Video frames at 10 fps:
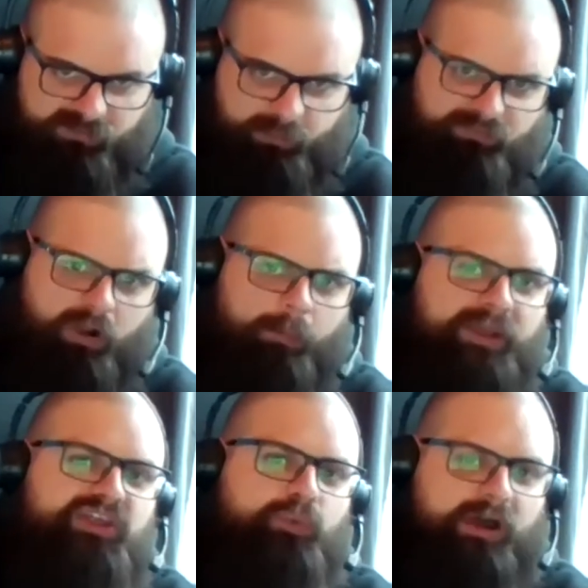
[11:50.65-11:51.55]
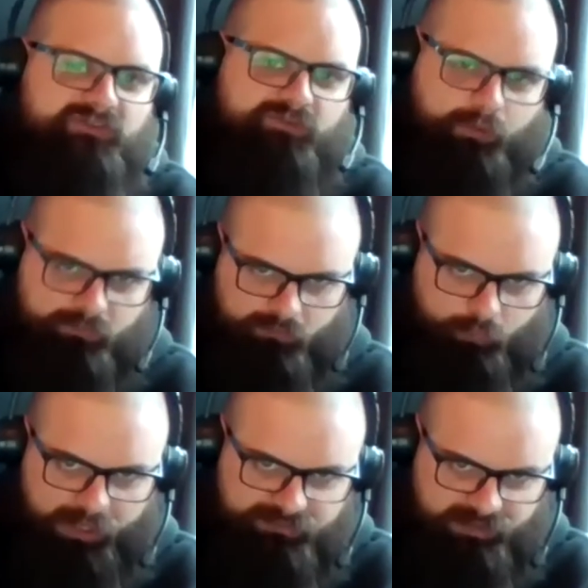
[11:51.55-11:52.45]
But for all my U.S. folks who's
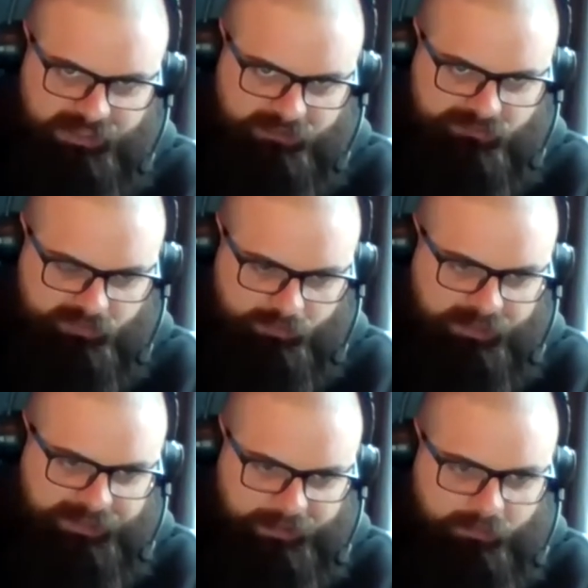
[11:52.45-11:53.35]
watching Andy's show right now,